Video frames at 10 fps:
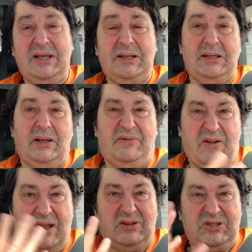in the
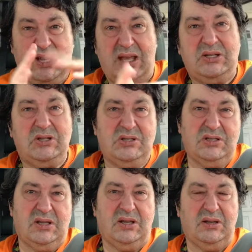final stages
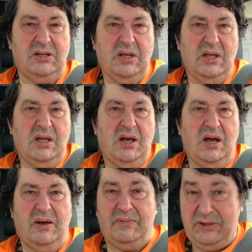
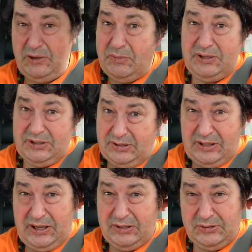of human
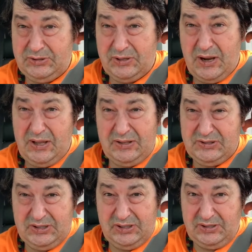clinical
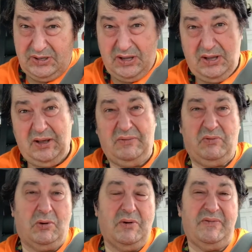trials
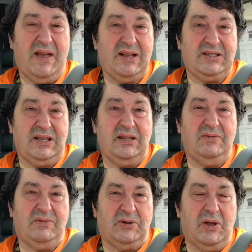for a vaccine
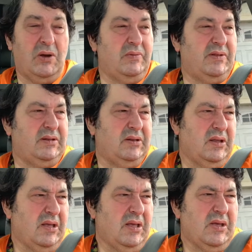for COVID.
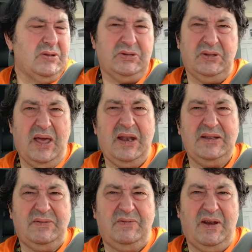So that
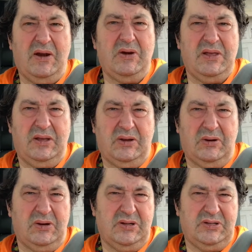is very
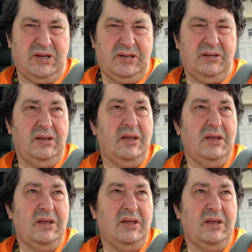encouraging.